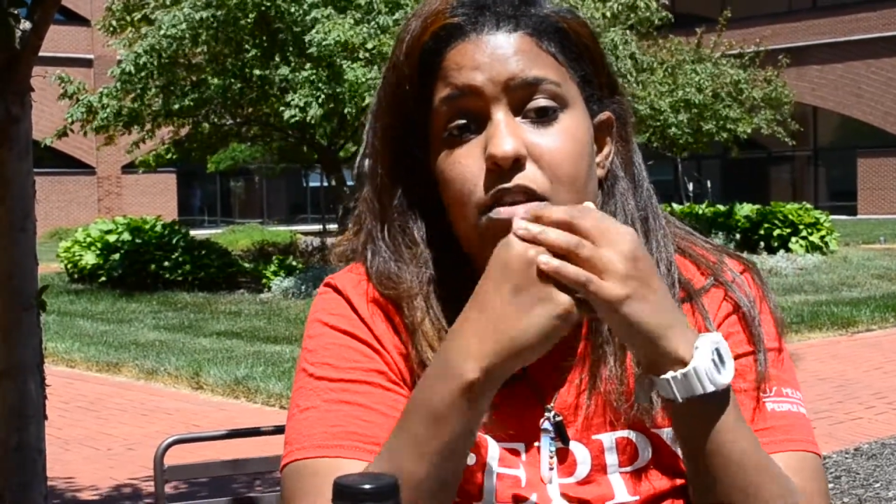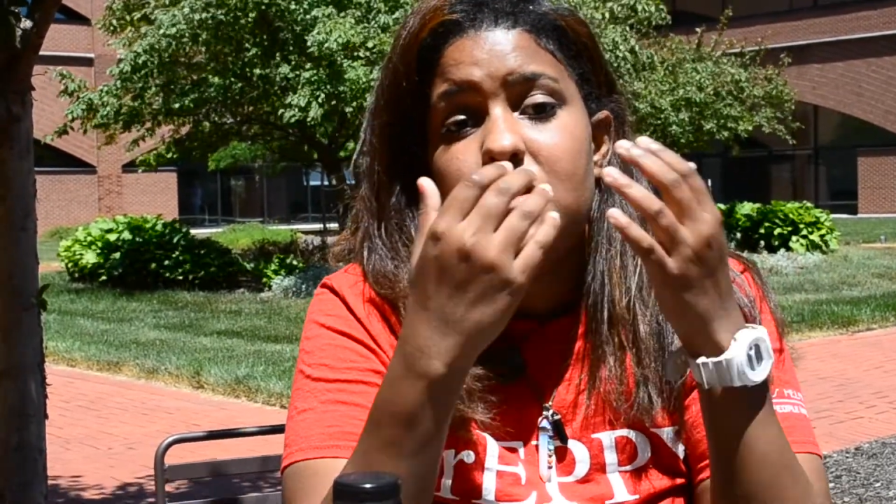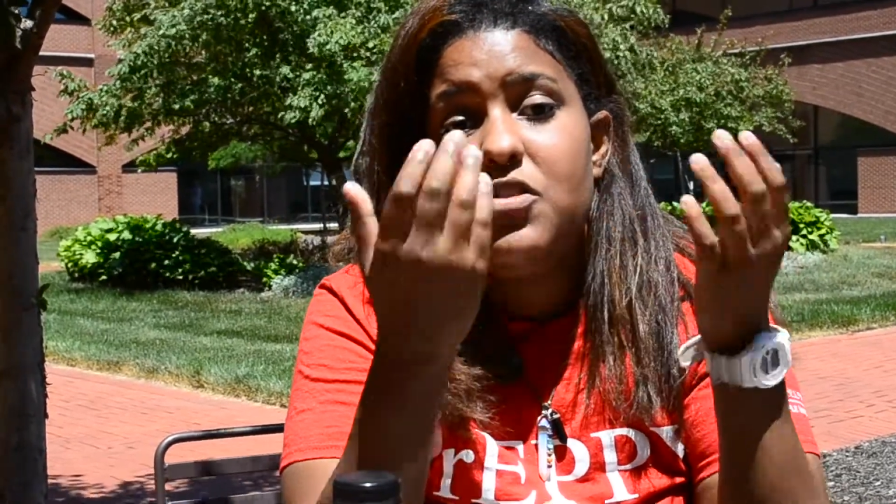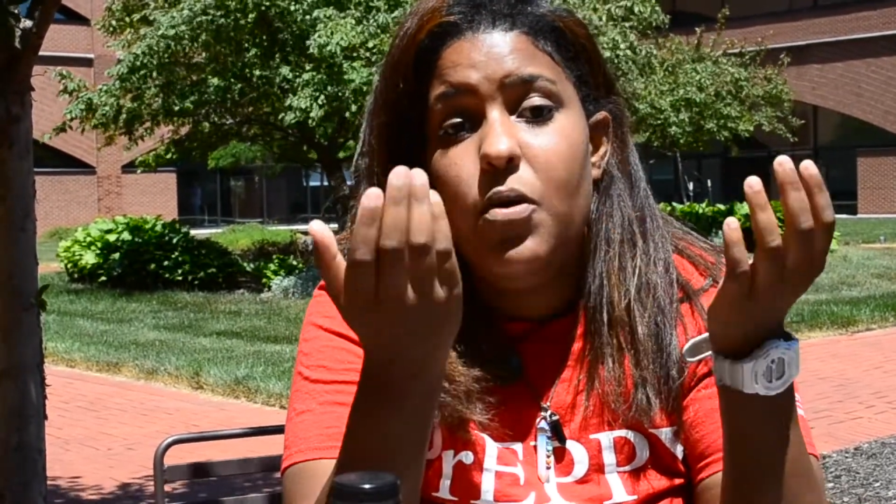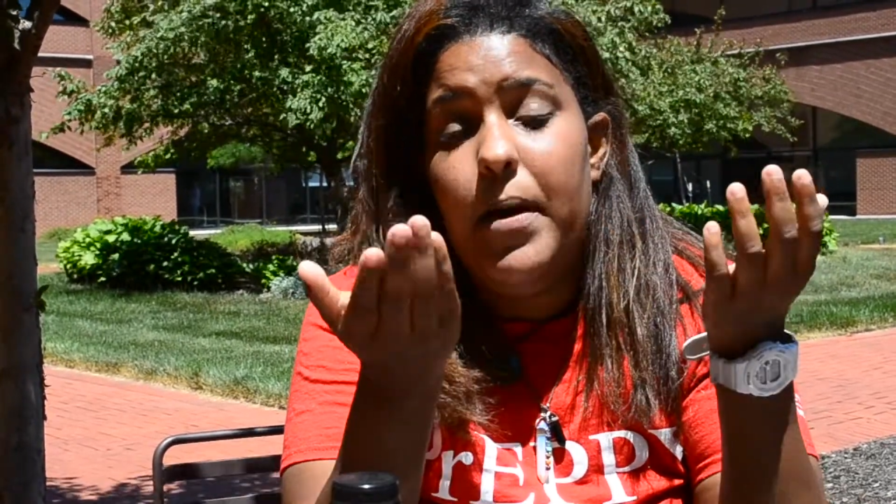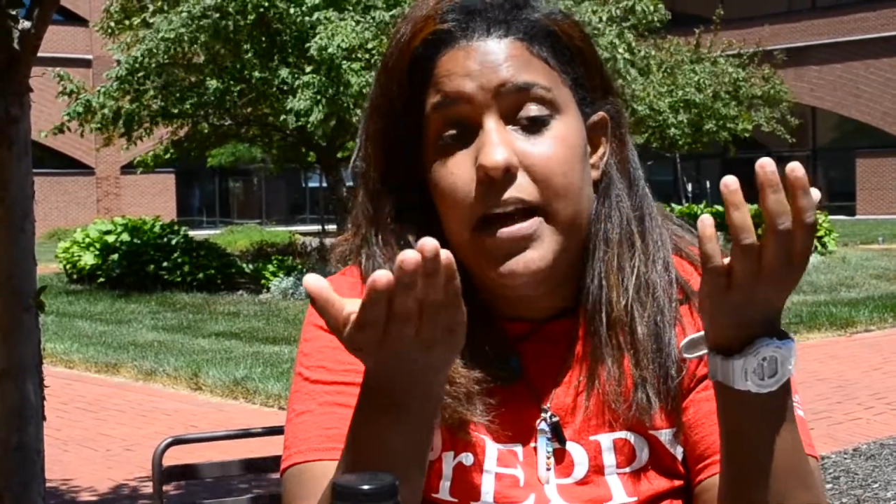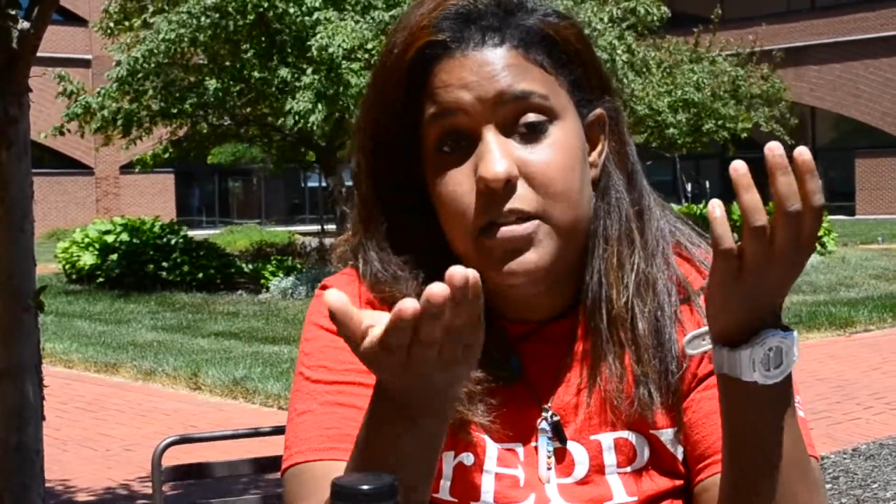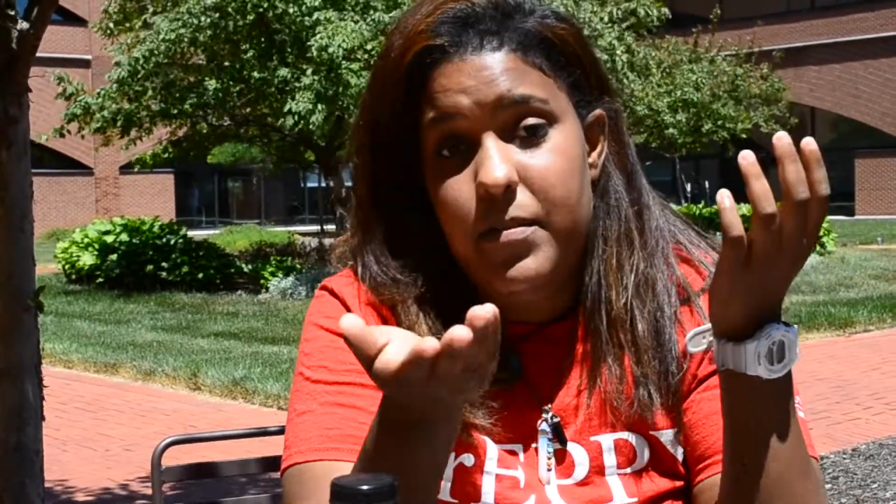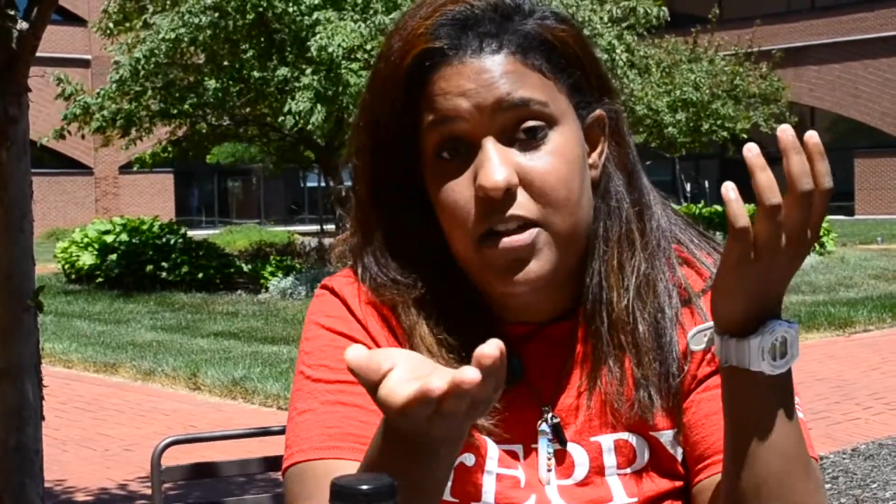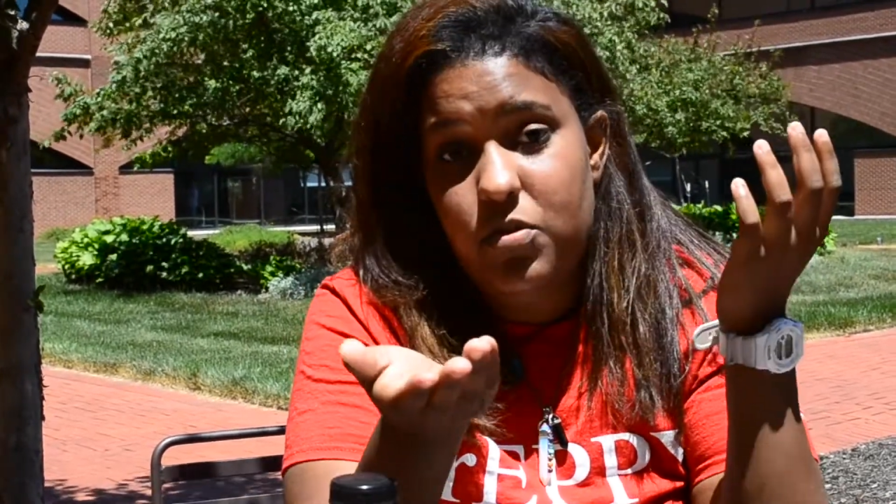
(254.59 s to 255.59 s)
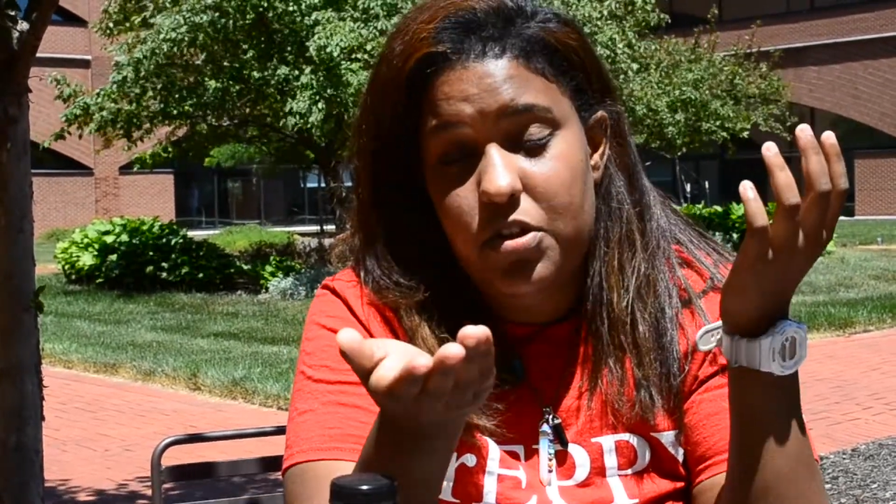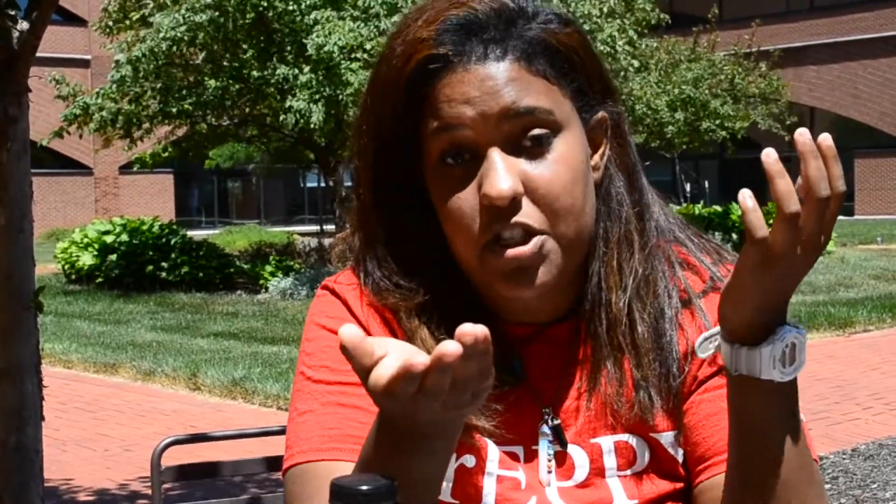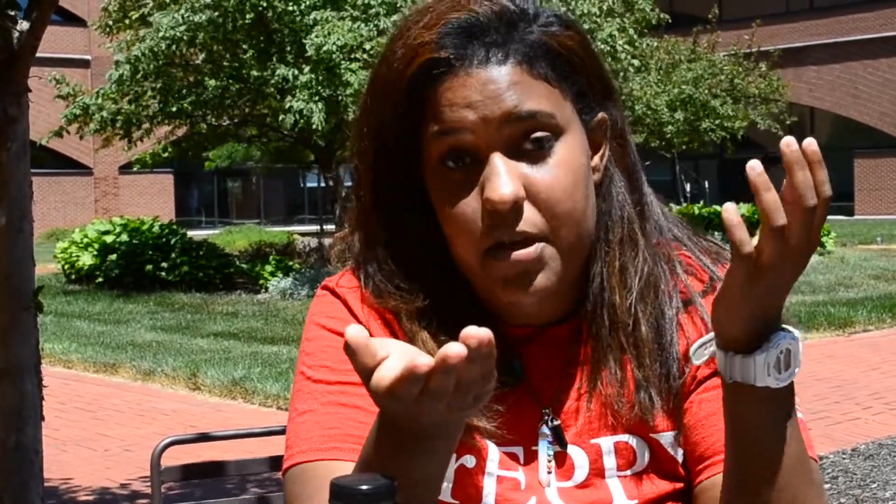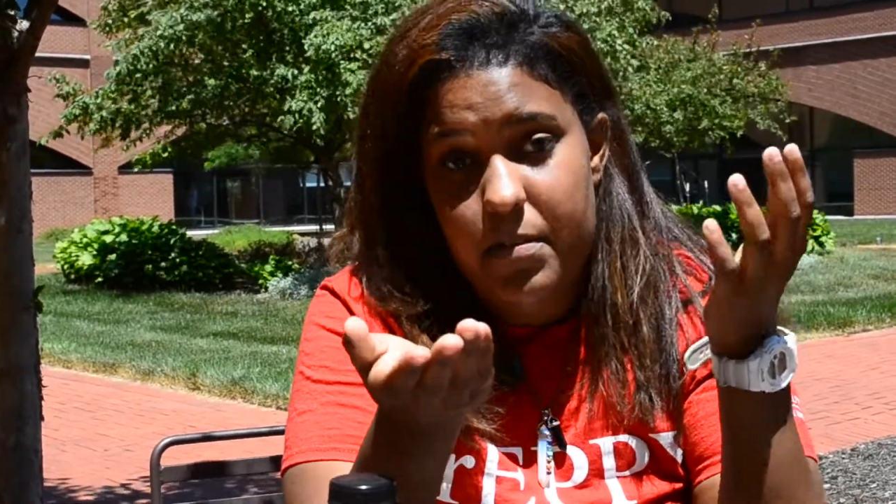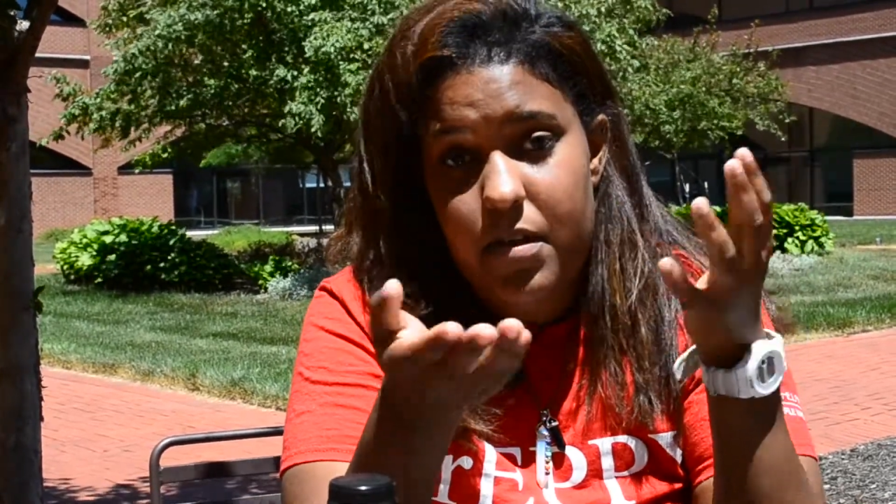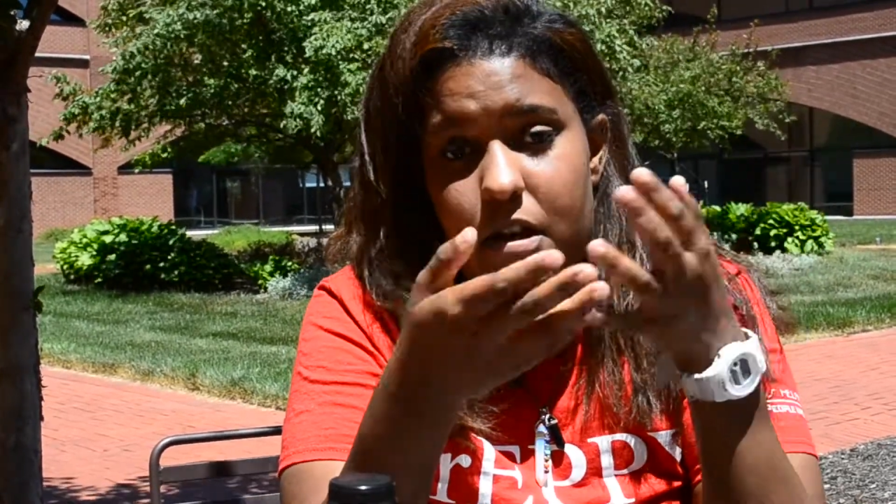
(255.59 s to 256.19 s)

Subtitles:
So back to mentorship.